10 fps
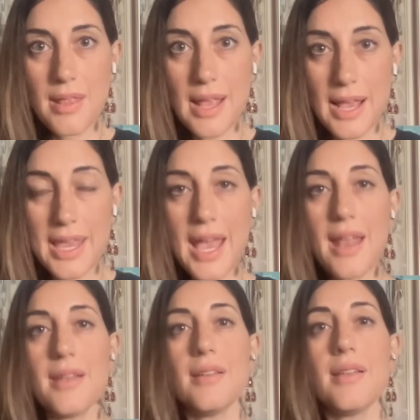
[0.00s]

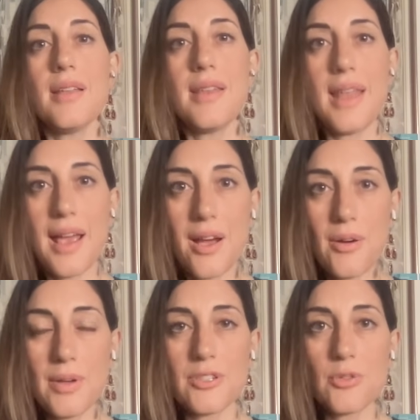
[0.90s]
again,
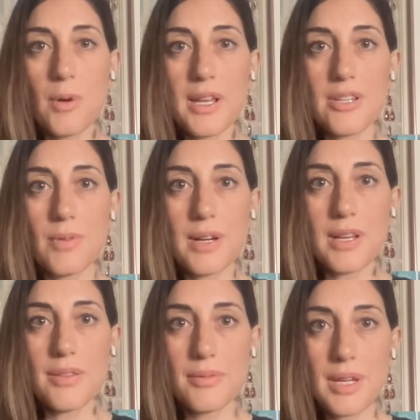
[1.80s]
now in
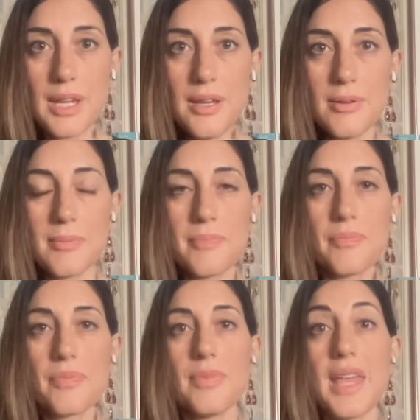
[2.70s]
2023,
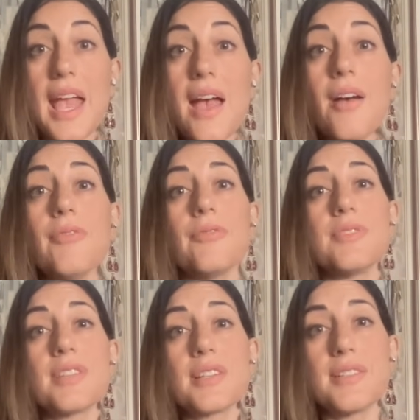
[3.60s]
they have
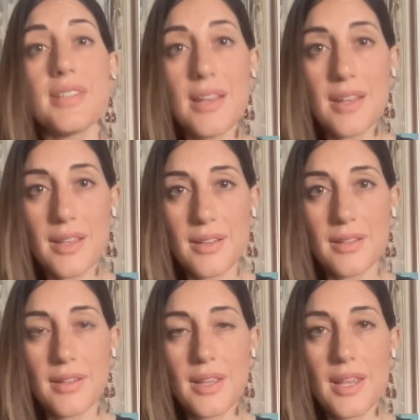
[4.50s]
succeeded
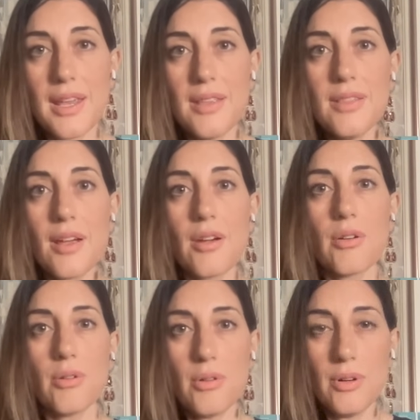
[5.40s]
in their
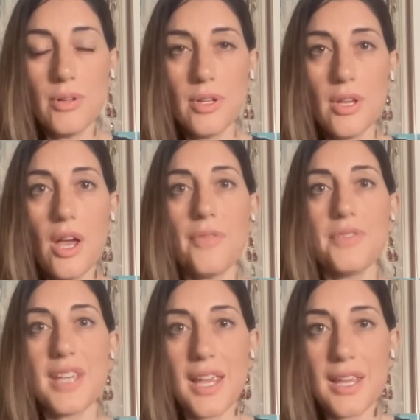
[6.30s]
goal of
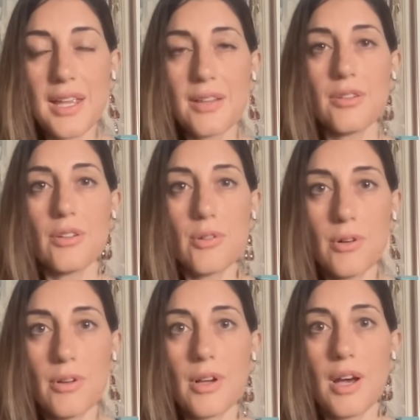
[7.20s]
taking the
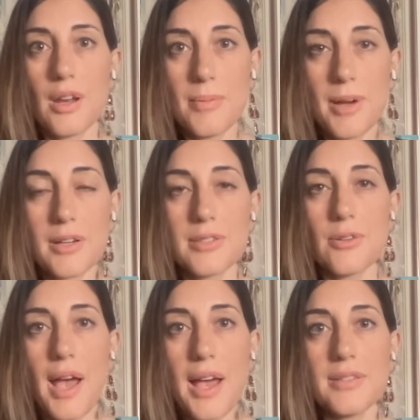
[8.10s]
Nagorno-Karabakh. So
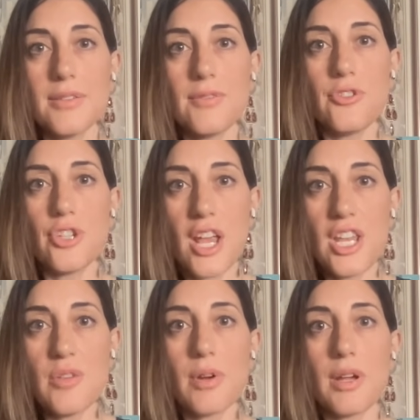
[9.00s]
as of
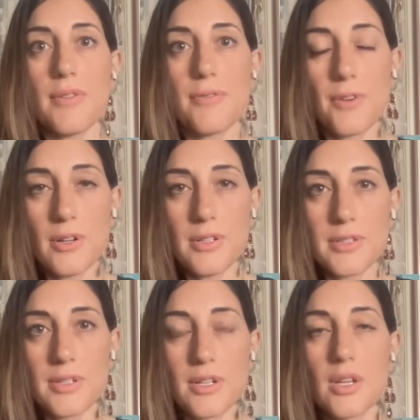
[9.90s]
January
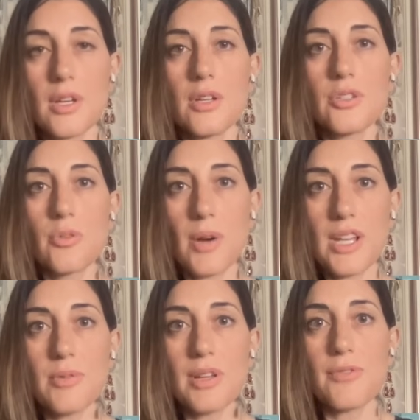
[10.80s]
1st,
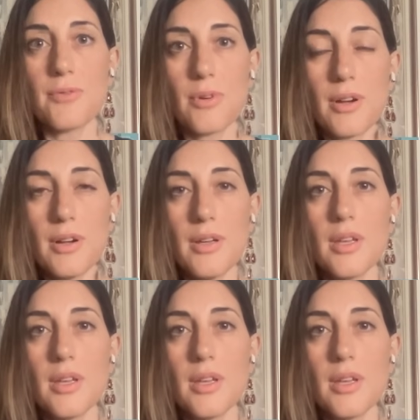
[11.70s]
2024,